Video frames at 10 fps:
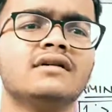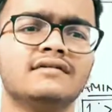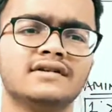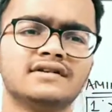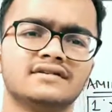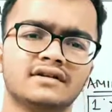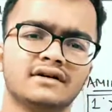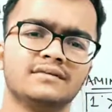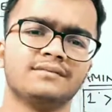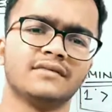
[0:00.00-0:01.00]
which is
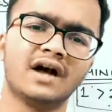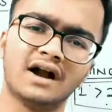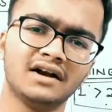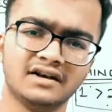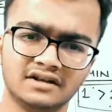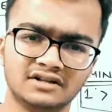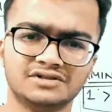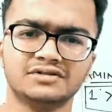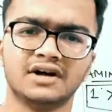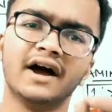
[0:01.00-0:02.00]
the
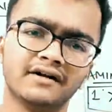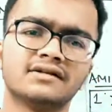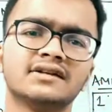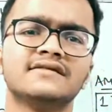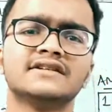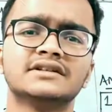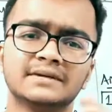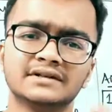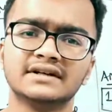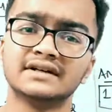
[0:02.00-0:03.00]
RNH2, the hydrogen which is
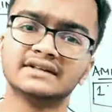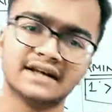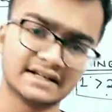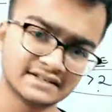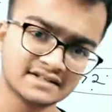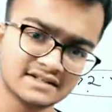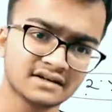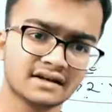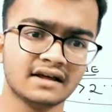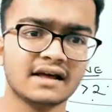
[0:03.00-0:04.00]
present, it is acidic,
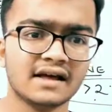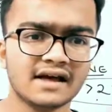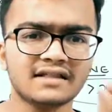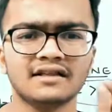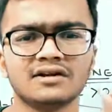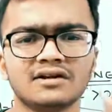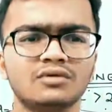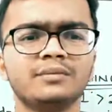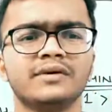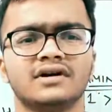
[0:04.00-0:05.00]
and the
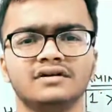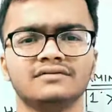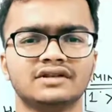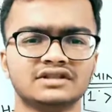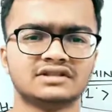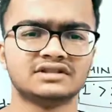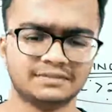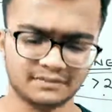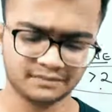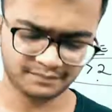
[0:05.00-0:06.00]
lone pair which is
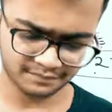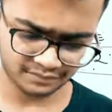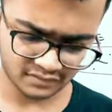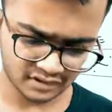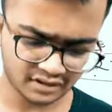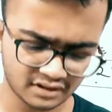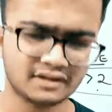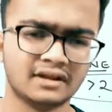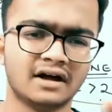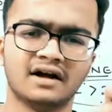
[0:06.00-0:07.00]

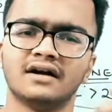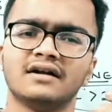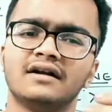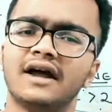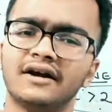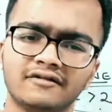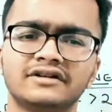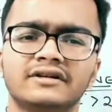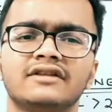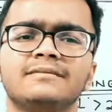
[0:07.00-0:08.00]
in the
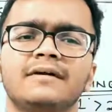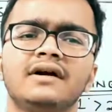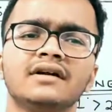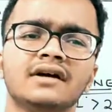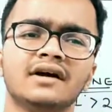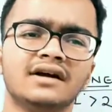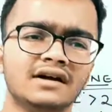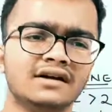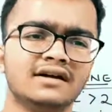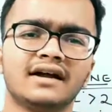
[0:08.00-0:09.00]
nitrogenous part,
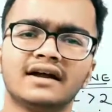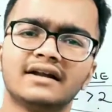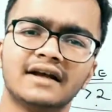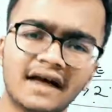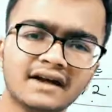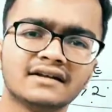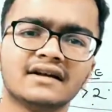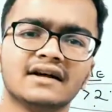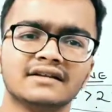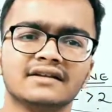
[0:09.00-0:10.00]
it can act
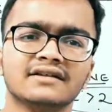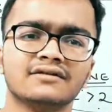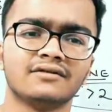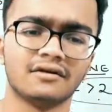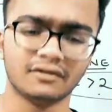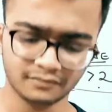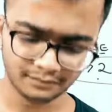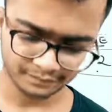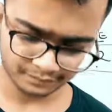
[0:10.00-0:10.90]
as a strong